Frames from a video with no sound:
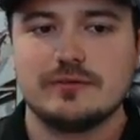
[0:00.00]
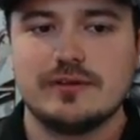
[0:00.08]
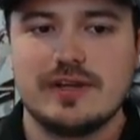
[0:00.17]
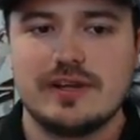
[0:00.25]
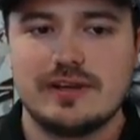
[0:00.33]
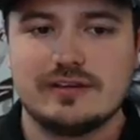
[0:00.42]

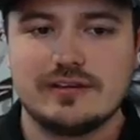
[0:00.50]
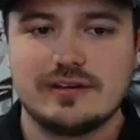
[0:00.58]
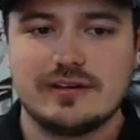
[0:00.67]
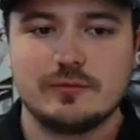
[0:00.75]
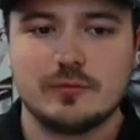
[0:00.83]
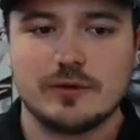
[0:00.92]

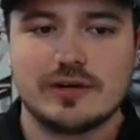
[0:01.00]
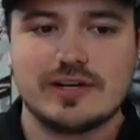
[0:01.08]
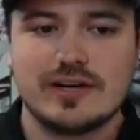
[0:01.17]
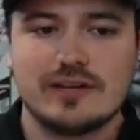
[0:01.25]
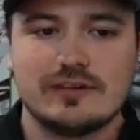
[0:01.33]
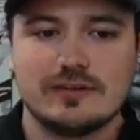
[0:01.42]
and working
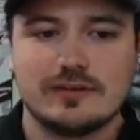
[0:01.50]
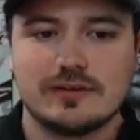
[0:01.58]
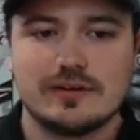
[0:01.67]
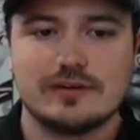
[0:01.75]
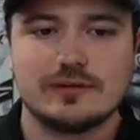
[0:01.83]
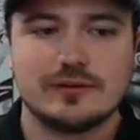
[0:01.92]
together
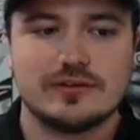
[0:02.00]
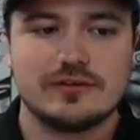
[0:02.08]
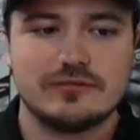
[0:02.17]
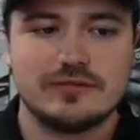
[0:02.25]
and sort of,